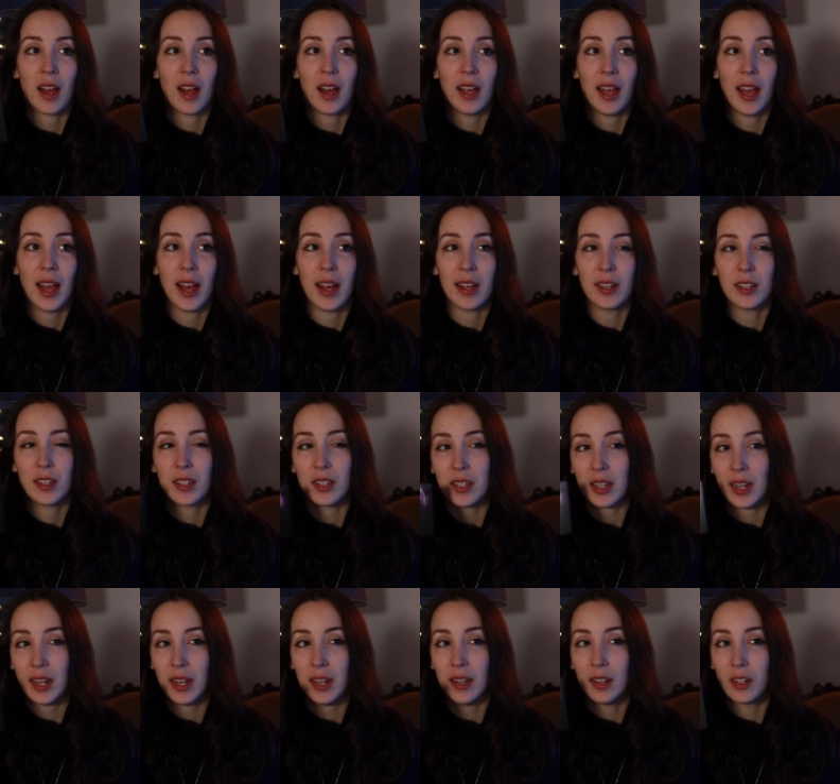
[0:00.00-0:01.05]
I had
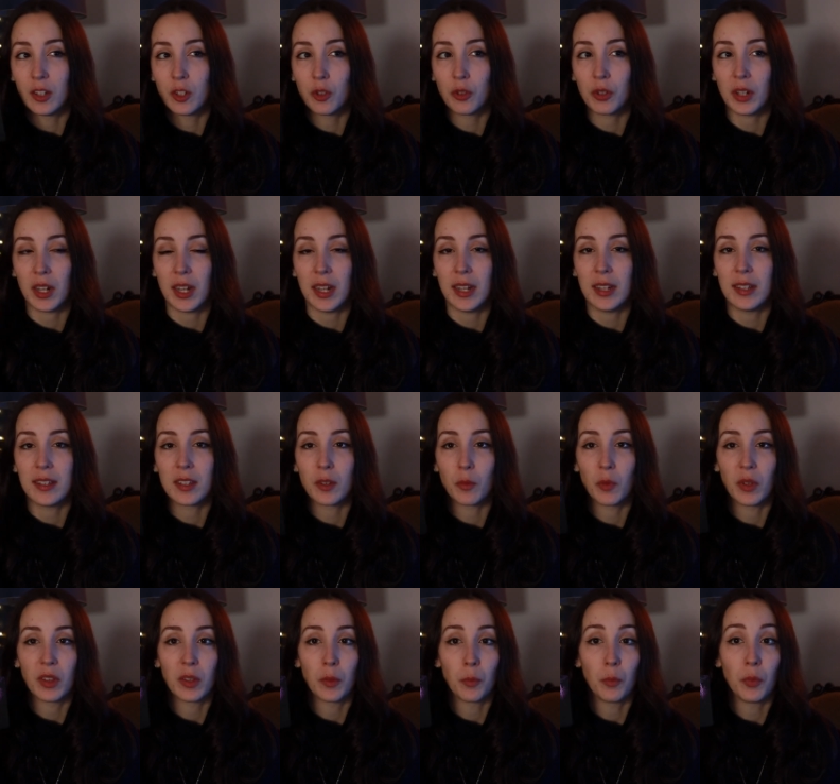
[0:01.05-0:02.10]
seen the trees
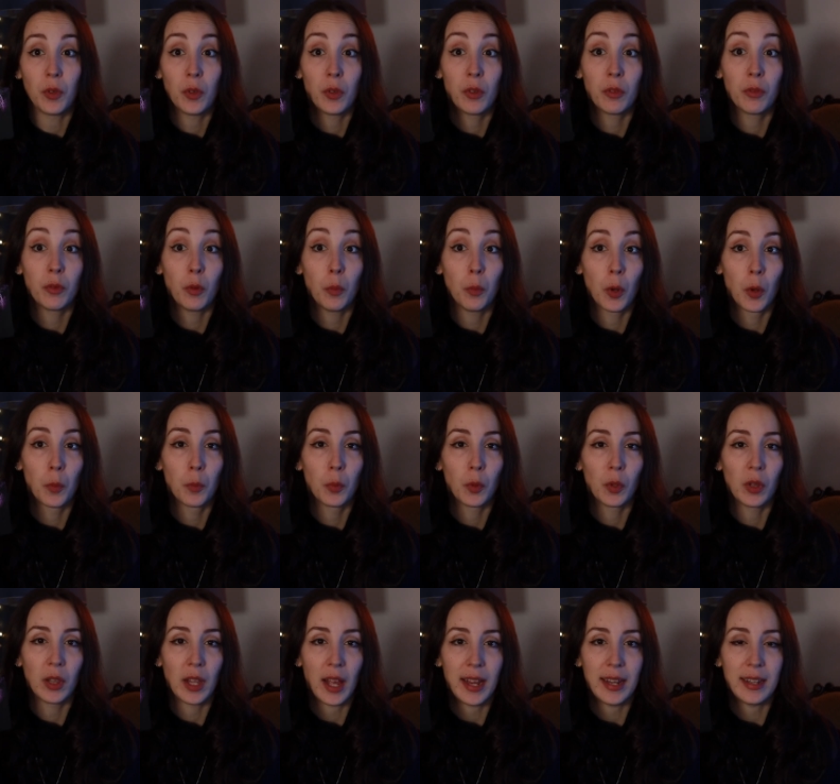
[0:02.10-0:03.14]
with the beautiful
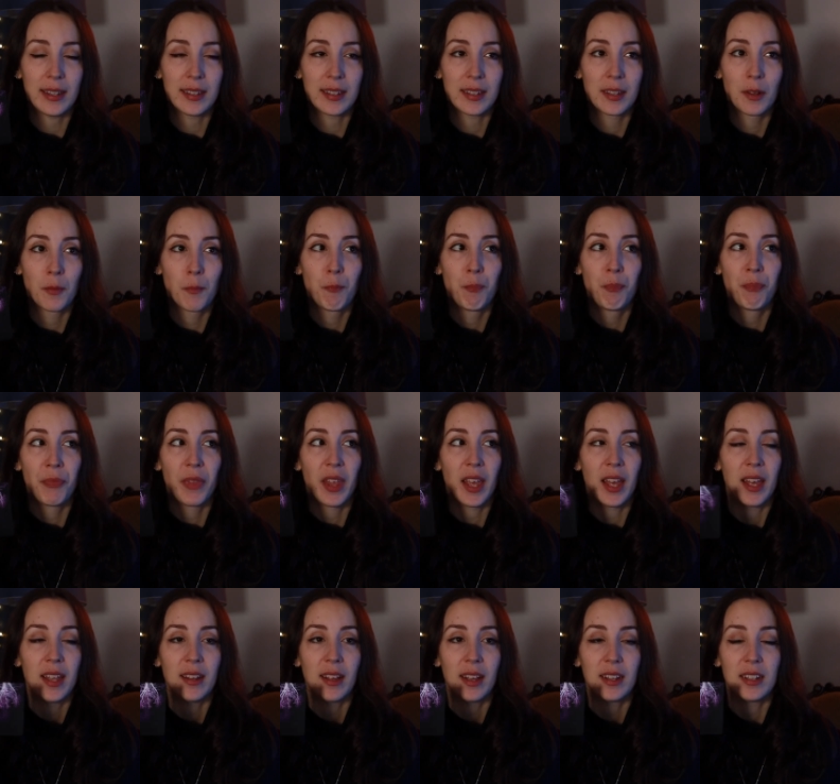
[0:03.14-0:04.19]
purple light.
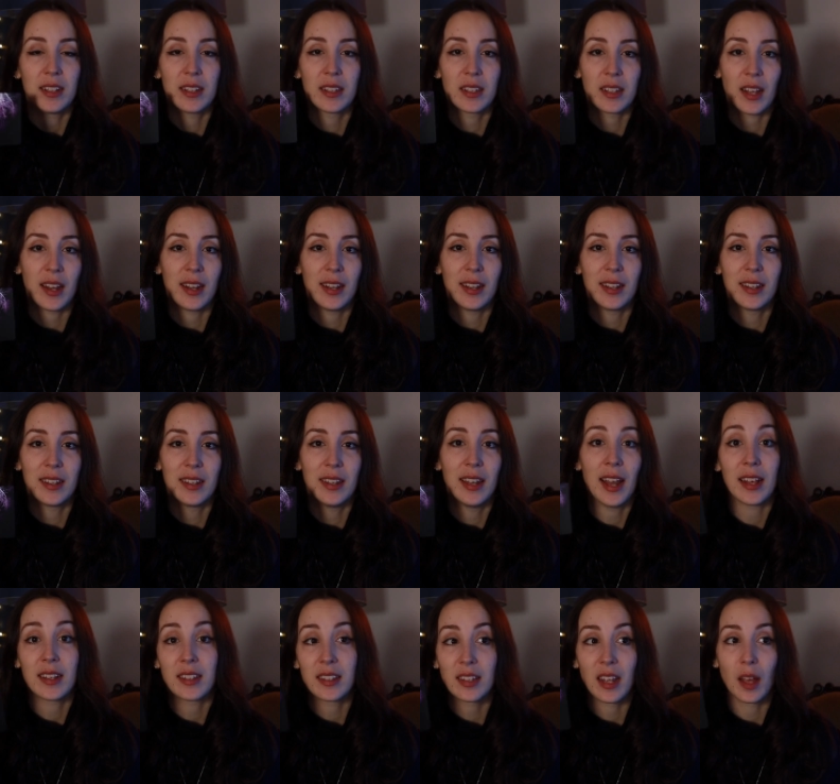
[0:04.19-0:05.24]
And I decided
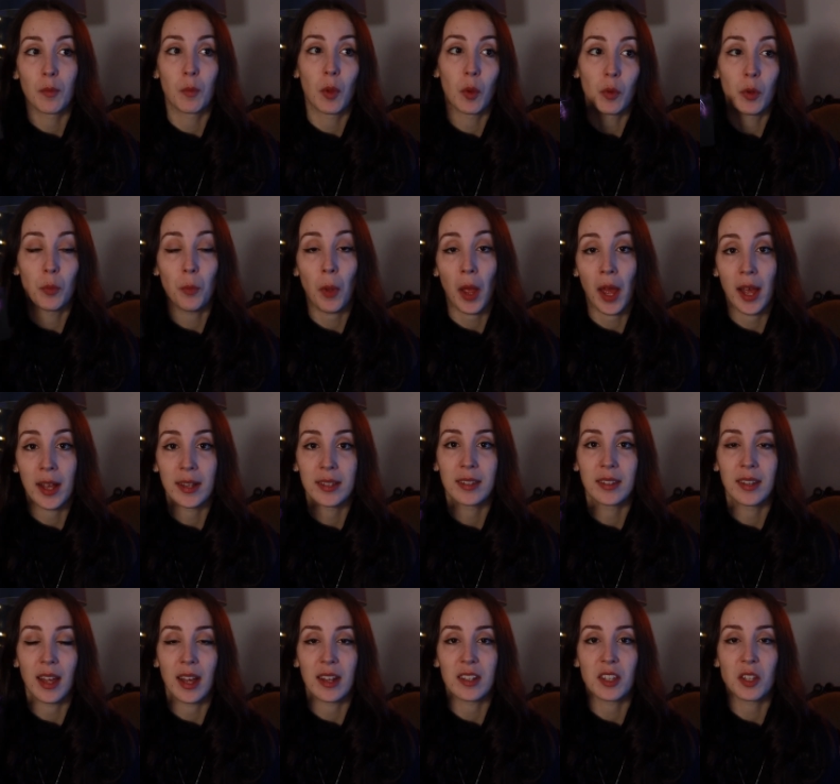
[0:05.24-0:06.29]
next time I would pass
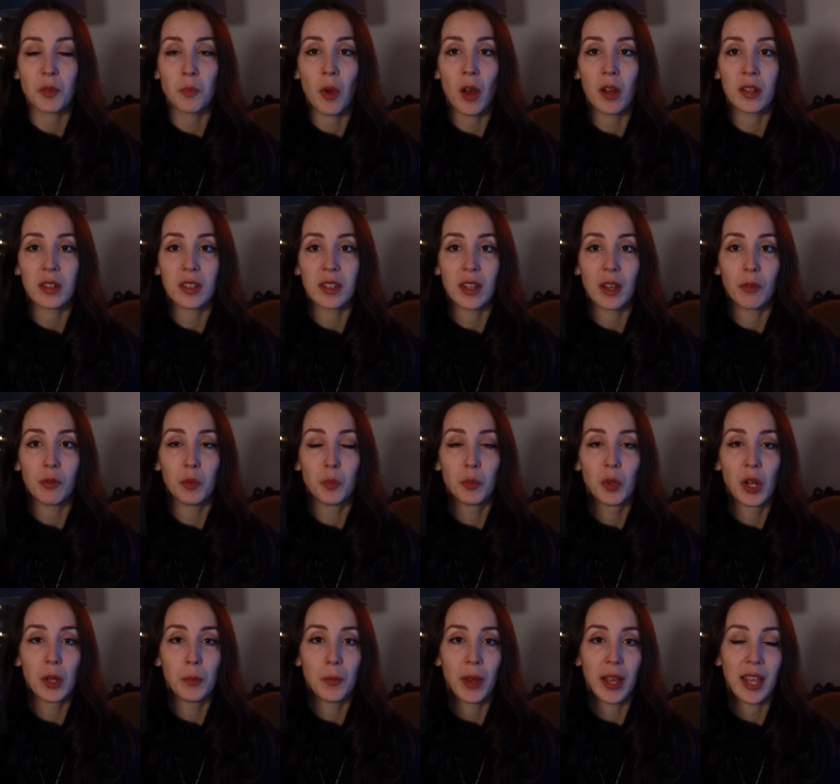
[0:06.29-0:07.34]
that spot, I would
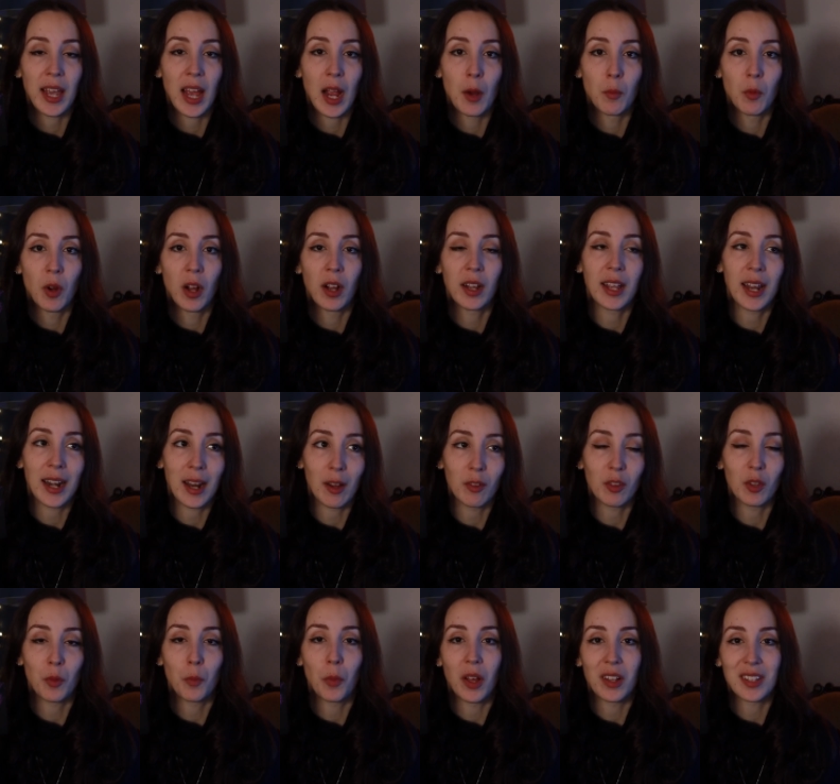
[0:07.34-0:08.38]
bring my camera, get
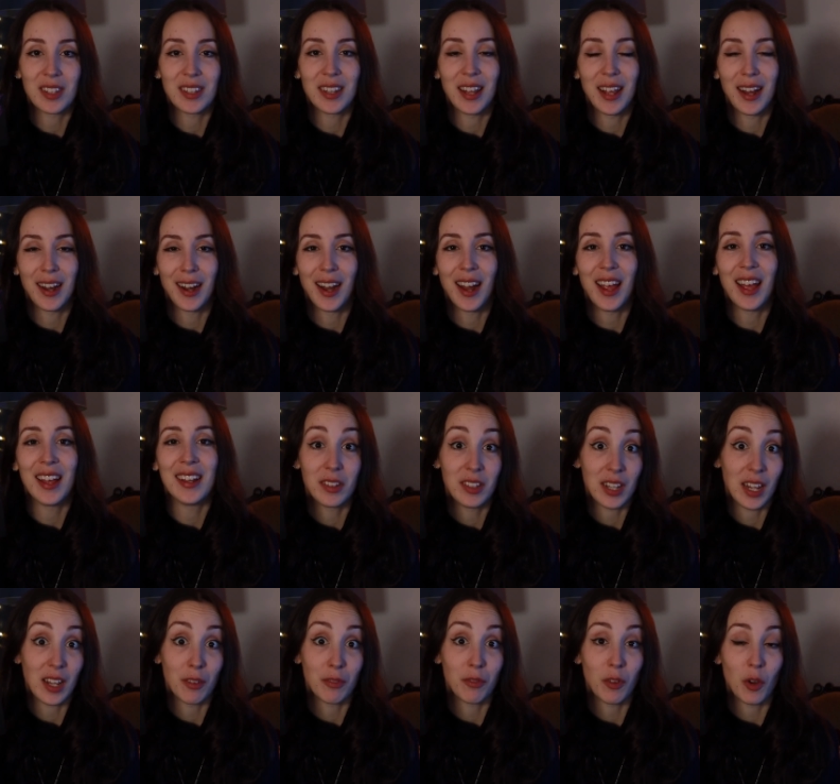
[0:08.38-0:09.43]
out the bus there, and
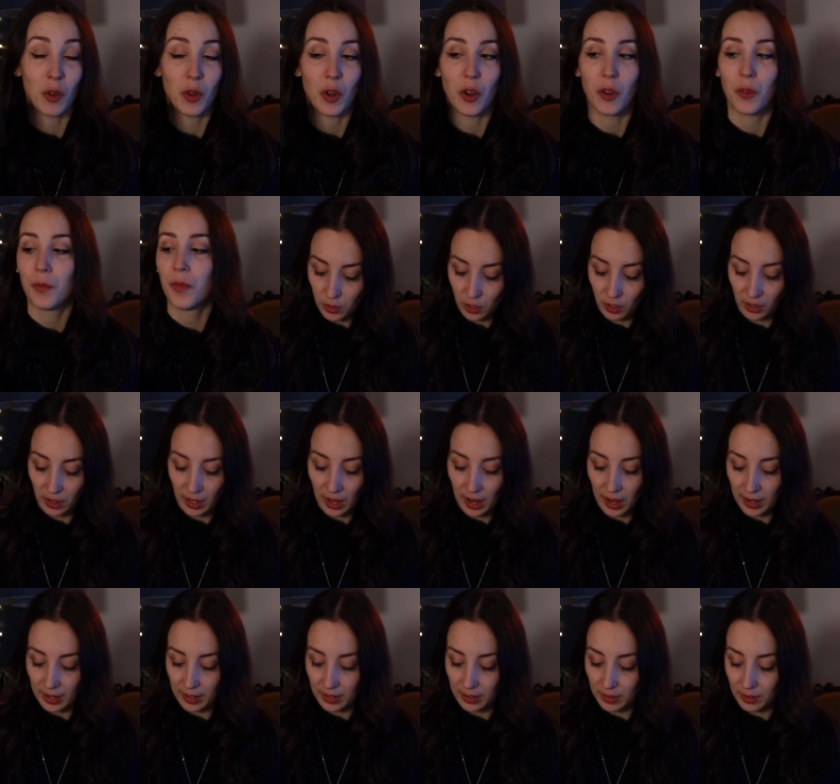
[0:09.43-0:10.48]
take a photo. So
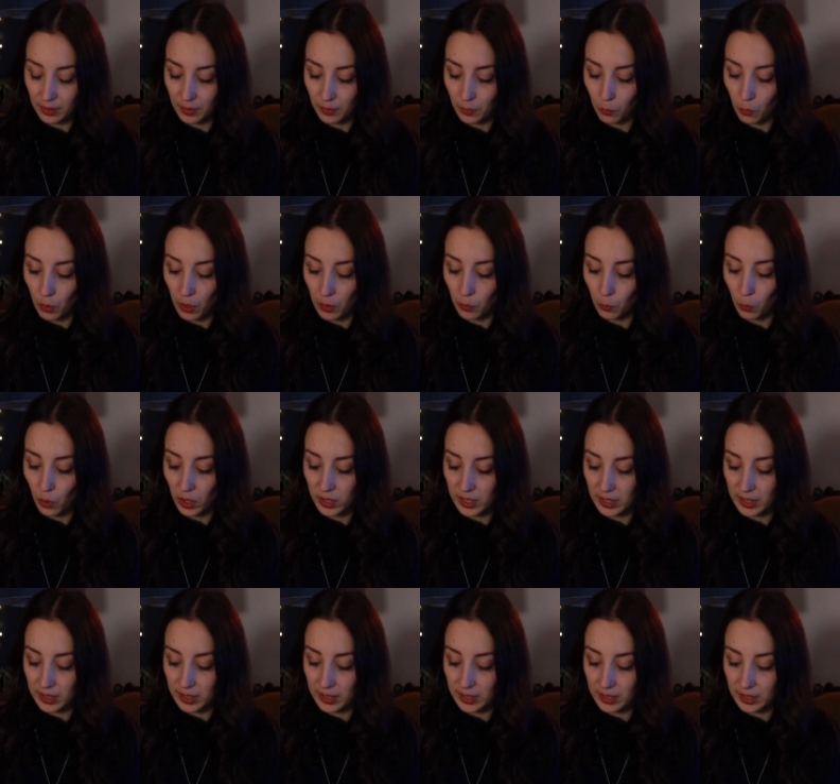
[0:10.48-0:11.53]
that one
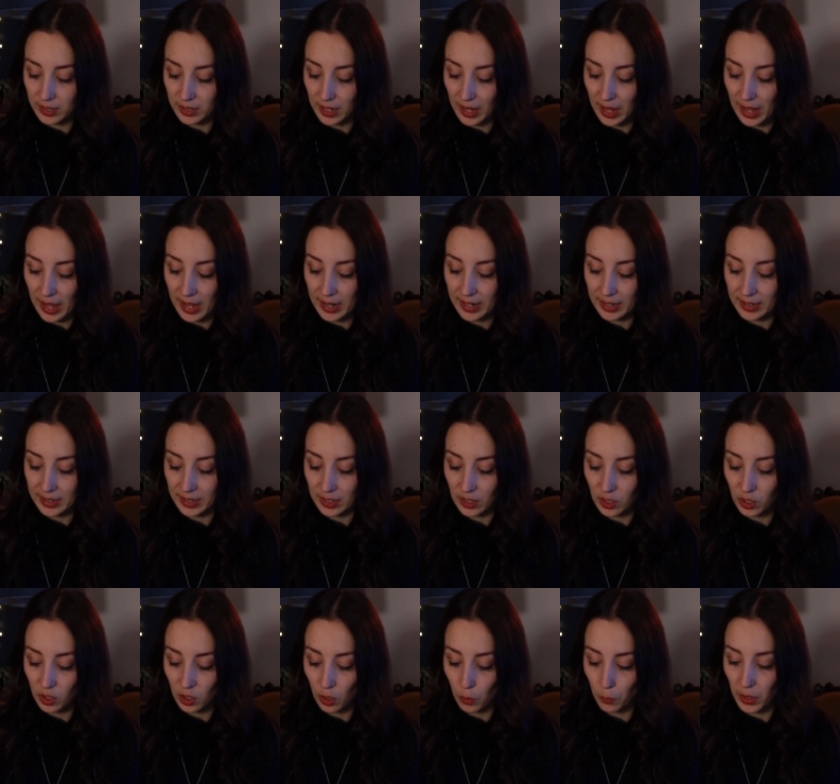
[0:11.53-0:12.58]
wasn't edited
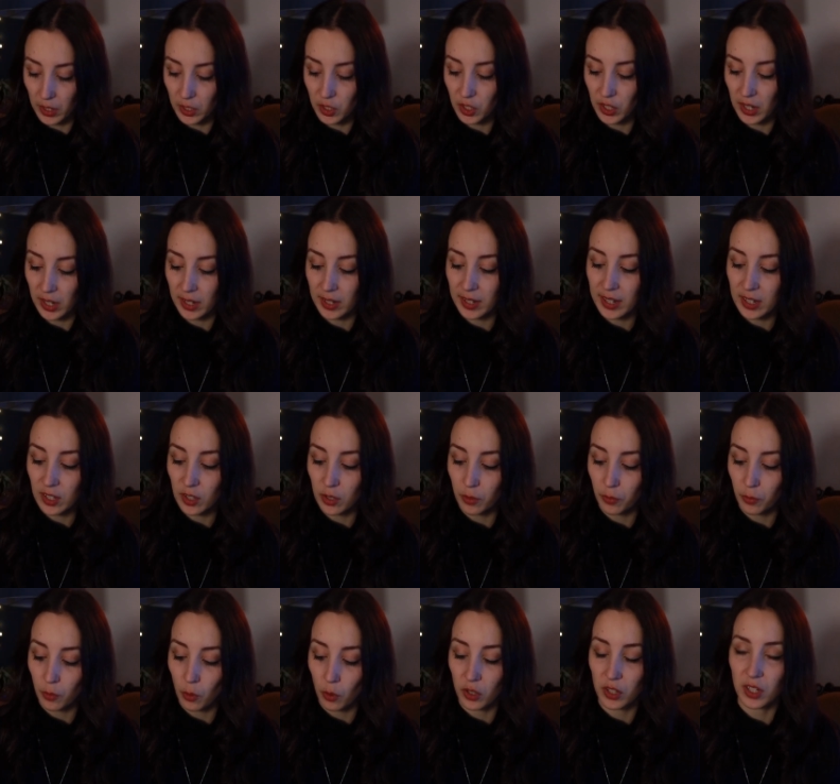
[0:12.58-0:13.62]
so much. And this,
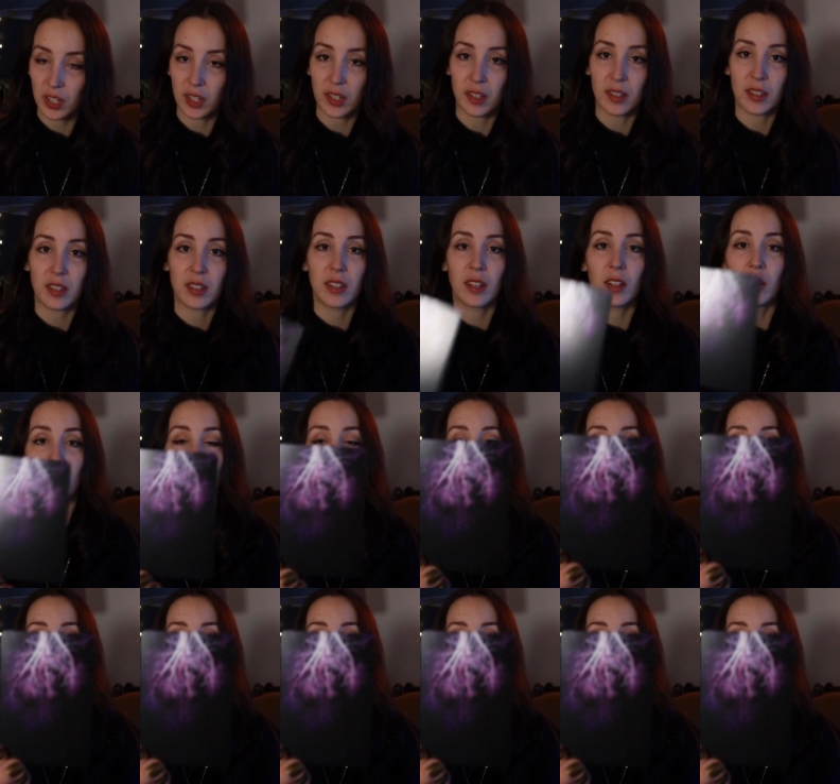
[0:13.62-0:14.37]
of course, it's still a